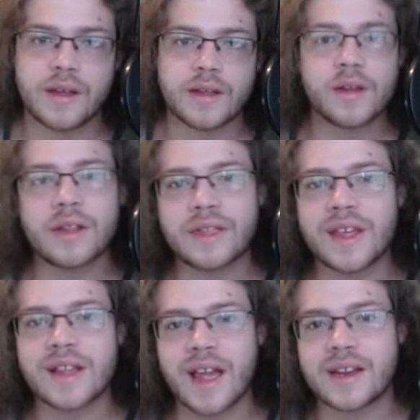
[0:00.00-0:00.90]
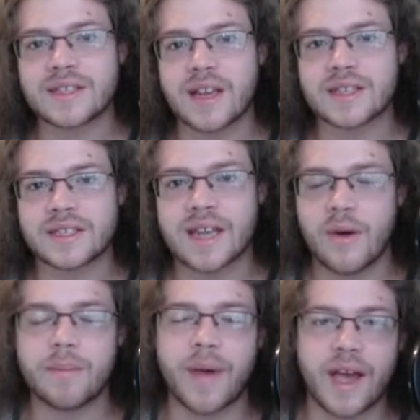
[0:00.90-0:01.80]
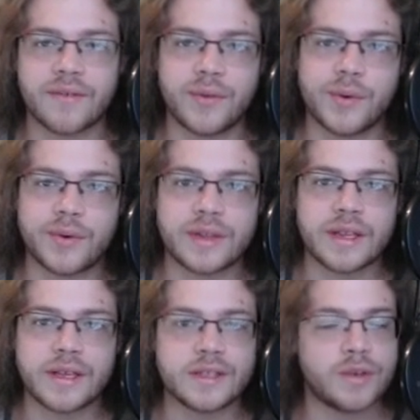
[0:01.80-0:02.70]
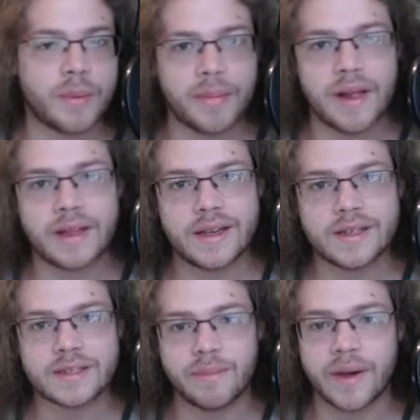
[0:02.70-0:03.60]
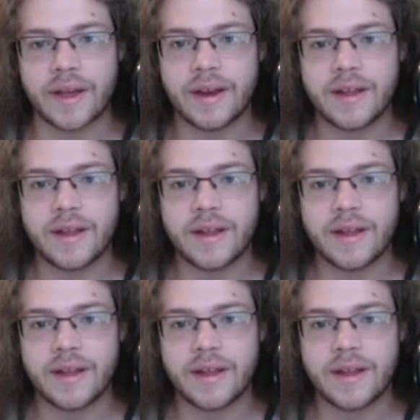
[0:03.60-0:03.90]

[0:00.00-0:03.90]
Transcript: The only thing that kind of sucks is how impactful the Super Poly is, but